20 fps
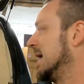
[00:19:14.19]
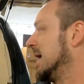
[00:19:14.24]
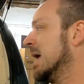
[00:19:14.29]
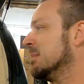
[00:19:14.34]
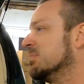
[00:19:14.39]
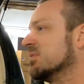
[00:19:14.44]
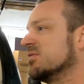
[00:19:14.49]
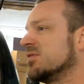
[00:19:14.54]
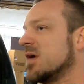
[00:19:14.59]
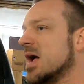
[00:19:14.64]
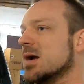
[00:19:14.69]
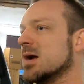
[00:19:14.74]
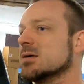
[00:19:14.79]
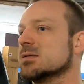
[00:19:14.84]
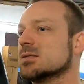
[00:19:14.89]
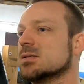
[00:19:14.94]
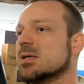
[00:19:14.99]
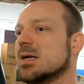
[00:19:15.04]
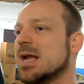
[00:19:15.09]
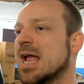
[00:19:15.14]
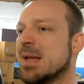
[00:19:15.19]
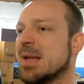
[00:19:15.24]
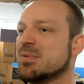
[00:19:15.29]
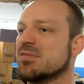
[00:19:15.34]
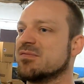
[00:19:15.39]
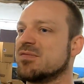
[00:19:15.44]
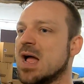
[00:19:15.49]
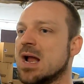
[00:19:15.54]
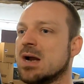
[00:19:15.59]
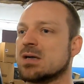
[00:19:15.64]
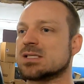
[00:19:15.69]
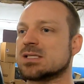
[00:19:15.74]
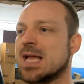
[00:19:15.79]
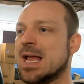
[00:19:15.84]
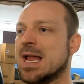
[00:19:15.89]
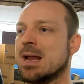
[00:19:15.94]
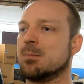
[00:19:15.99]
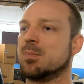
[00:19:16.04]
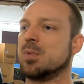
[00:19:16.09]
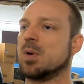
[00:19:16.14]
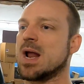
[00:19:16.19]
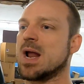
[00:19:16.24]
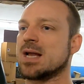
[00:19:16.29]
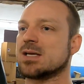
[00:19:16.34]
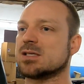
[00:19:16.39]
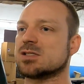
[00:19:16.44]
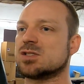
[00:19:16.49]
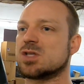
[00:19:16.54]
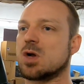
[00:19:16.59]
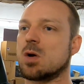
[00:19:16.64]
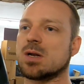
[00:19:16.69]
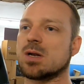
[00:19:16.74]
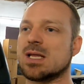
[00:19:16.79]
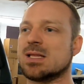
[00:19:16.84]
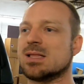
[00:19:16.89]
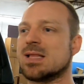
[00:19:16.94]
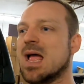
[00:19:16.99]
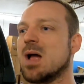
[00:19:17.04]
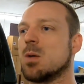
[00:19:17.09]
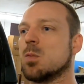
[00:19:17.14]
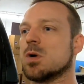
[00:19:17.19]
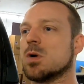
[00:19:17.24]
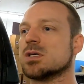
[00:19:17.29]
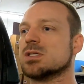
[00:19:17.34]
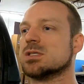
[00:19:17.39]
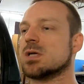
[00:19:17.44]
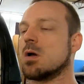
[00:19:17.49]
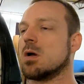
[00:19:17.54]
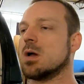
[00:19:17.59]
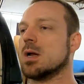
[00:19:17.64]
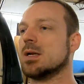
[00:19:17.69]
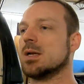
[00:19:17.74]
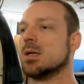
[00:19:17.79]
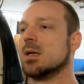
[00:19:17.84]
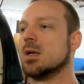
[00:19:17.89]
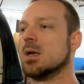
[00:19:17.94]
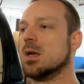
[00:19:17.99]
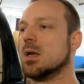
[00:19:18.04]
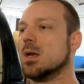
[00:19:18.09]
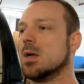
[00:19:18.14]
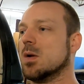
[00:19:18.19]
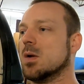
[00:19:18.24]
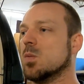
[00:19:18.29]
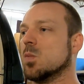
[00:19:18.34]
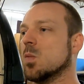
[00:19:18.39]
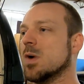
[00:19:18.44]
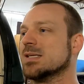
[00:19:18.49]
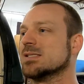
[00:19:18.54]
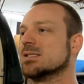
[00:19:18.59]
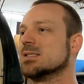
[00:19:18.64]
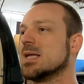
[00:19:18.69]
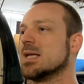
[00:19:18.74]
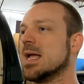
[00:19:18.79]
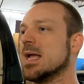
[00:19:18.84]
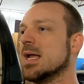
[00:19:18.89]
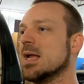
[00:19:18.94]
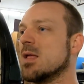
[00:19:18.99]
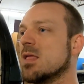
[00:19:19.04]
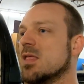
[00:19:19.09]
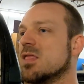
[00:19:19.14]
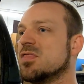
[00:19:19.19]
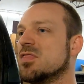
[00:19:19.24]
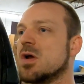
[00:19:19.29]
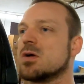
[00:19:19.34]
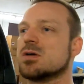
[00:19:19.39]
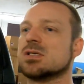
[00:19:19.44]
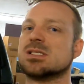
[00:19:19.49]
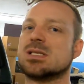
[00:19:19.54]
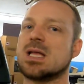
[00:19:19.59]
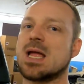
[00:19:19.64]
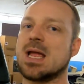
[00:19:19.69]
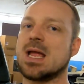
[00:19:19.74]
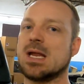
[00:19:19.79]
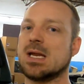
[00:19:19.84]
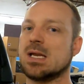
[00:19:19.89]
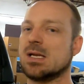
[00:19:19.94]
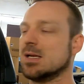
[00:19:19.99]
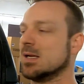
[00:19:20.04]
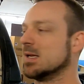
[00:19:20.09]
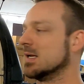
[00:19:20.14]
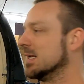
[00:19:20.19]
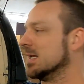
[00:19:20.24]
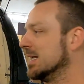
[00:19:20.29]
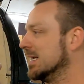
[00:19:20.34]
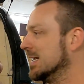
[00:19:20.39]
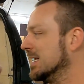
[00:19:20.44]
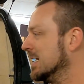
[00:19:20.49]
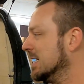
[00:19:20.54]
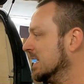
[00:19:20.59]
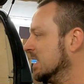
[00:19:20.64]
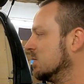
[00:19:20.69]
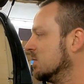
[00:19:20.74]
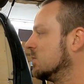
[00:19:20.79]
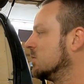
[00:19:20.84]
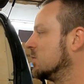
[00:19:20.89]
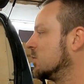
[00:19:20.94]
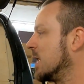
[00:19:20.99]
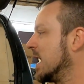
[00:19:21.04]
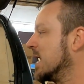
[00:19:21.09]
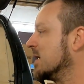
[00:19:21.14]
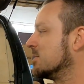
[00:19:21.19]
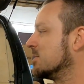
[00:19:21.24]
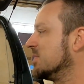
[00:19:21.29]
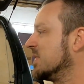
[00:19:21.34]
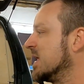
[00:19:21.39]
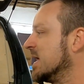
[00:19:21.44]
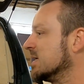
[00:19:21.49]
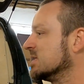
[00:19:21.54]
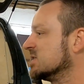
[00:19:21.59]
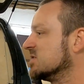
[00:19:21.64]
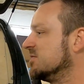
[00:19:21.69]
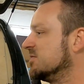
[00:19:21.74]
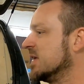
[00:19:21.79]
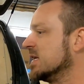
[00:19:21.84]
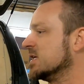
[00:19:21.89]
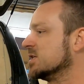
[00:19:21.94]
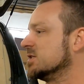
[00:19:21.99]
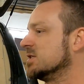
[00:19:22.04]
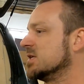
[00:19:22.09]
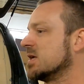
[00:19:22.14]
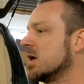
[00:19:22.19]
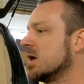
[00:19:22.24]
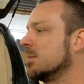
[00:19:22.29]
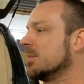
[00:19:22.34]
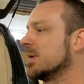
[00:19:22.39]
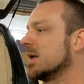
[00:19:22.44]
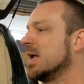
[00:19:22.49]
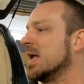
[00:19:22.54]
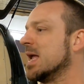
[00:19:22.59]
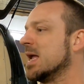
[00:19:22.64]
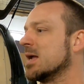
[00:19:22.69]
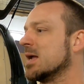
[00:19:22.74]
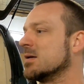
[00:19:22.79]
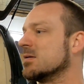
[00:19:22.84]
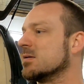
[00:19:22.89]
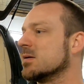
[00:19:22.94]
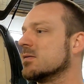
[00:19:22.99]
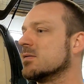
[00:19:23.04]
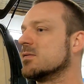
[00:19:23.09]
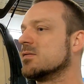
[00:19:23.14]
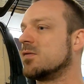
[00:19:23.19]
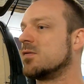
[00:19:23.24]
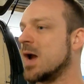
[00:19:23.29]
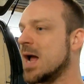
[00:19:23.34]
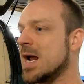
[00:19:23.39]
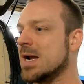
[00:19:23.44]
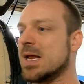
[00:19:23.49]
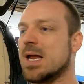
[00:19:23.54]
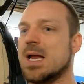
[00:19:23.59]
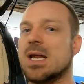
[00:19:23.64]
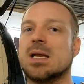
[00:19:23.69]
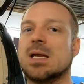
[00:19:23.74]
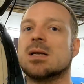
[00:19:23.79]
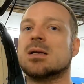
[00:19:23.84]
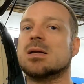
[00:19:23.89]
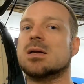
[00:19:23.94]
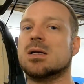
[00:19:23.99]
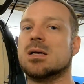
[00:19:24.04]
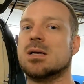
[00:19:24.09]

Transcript: amplifiers, amp rack, start getting that worked on. Wednesday, Thursday, any random things finished up, and Friday,